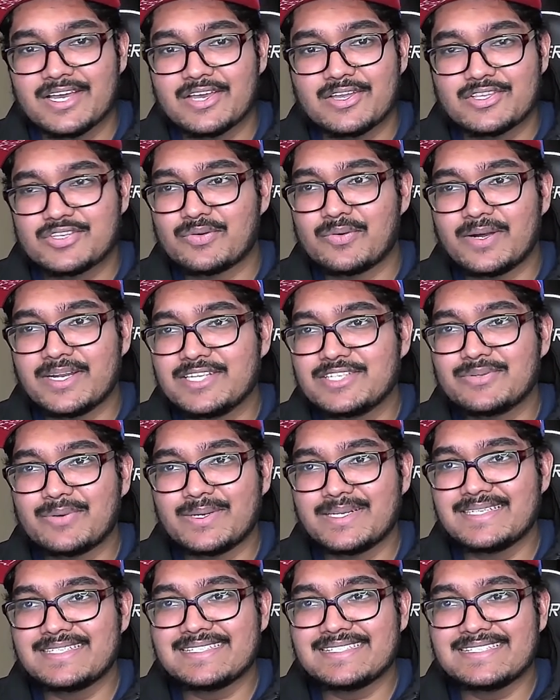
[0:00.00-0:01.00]

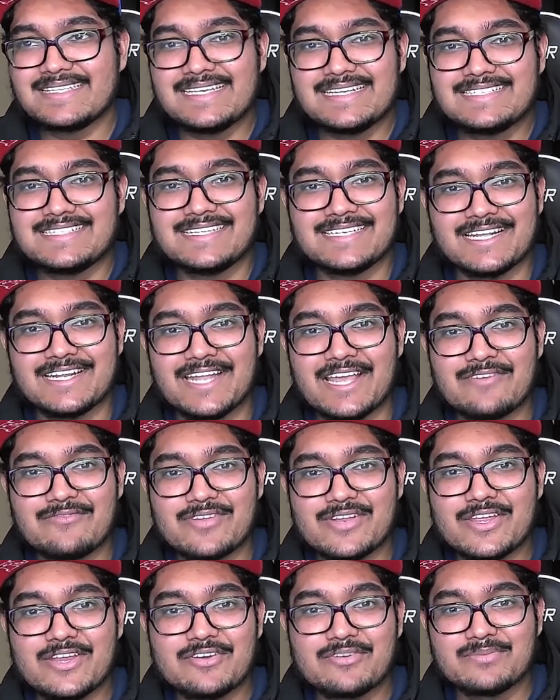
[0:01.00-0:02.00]
2020 season and Evan
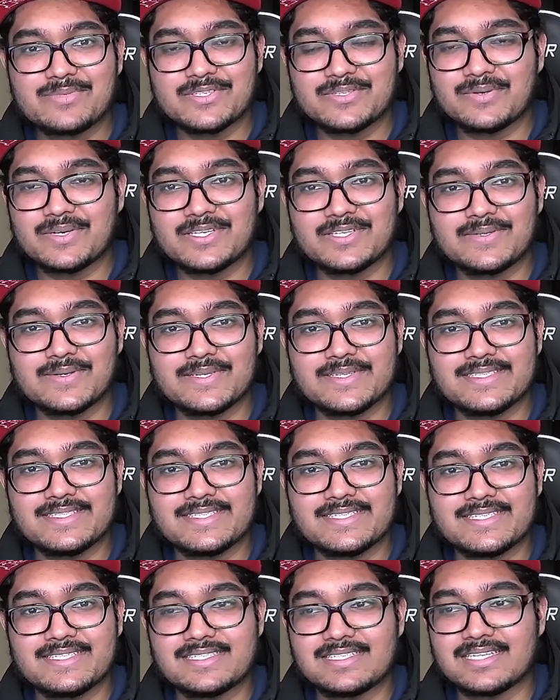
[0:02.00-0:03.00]
Engram's 2020
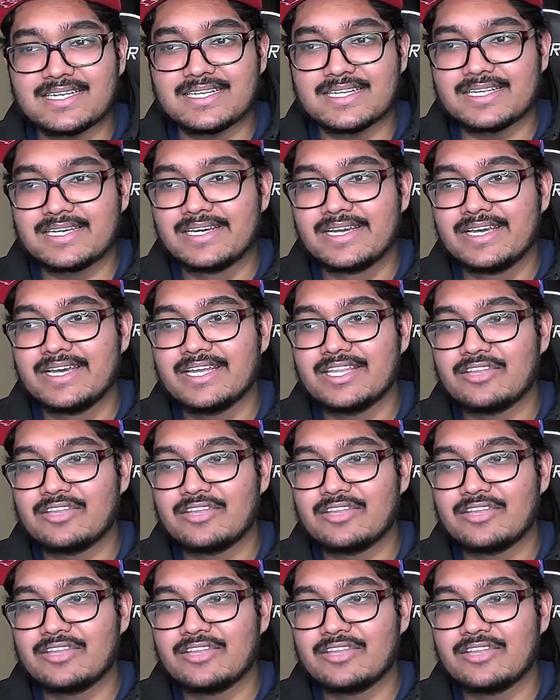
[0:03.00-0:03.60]
season and the